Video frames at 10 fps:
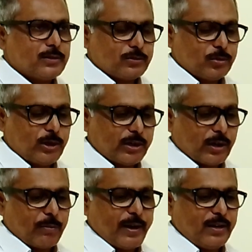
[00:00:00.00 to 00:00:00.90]
To
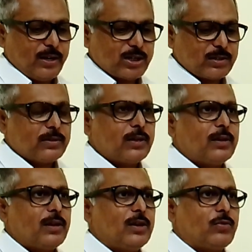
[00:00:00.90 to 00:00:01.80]
determine this,
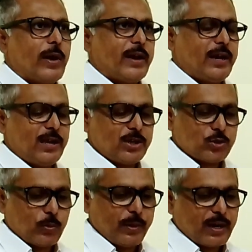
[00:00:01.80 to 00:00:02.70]
inquiry is
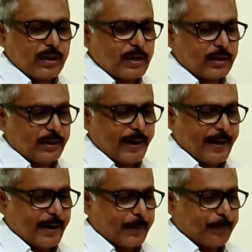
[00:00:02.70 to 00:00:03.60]
to be
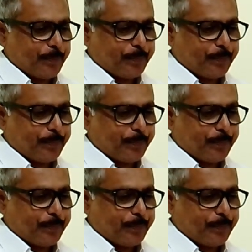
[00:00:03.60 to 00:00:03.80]
conducted.